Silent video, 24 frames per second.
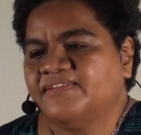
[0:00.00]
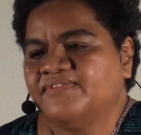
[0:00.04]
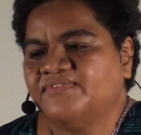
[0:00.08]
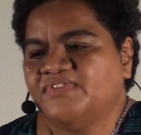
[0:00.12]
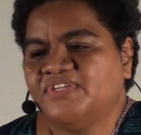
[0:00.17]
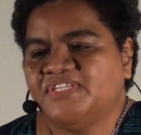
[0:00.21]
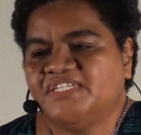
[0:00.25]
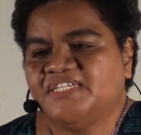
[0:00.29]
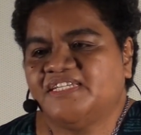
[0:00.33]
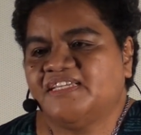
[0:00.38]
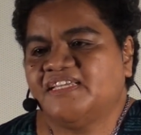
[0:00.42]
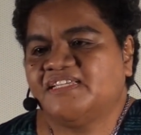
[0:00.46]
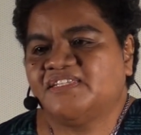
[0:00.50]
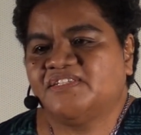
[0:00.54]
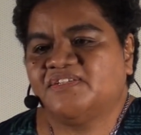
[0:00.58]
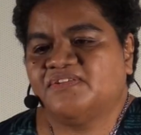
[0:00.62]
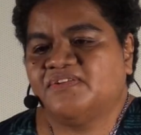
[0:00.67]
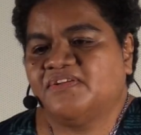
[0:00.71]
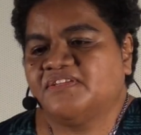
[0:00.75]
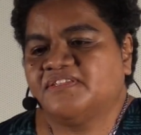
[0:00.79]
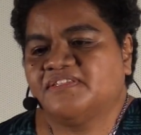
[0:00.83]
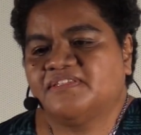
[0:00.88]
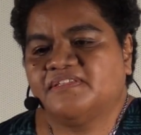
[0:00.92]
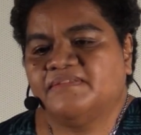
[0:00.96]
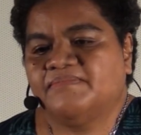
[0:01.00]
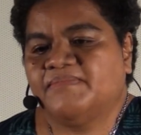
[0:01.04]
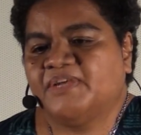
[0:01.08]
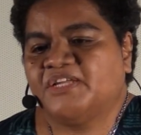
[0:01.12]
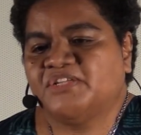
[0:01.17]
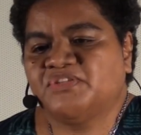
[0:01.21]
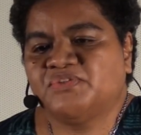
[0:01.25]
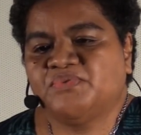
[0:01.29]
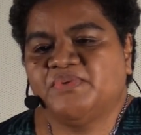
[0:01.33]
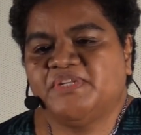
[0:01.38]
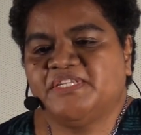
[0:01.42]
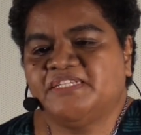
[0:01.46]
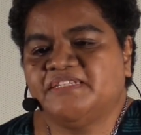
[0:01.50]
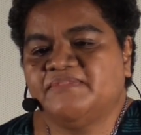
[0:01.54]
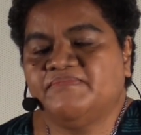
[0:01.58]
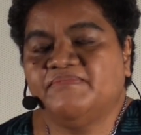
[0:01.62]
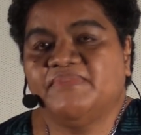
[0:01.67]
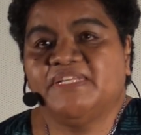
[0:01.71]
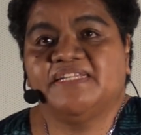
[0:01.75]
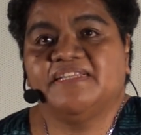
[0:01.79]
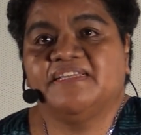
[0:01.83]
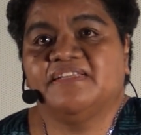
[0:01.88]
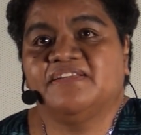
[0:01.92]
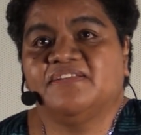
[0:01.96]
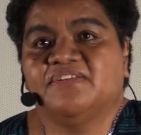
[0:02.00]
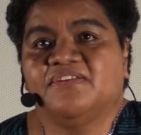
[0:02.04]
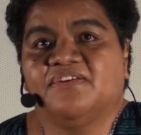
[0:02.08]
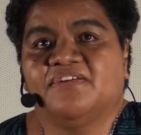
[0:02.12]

Fiji has lost about $20 billion